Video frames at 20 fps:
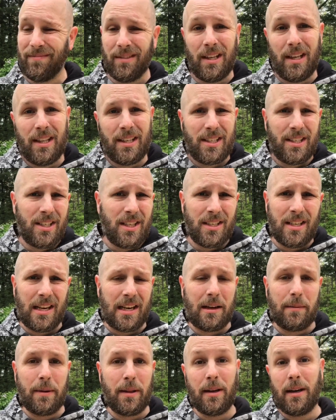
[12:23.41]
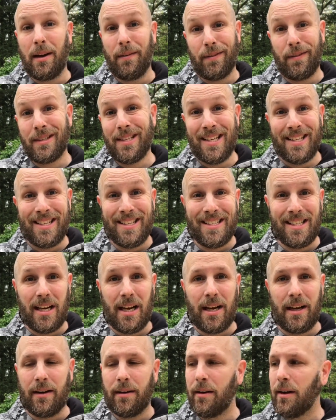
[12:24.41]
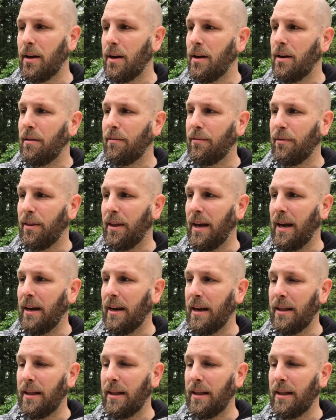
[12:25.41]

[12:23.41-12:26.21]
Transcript: Uh, this is just not going to be the knife. It's not designed for that.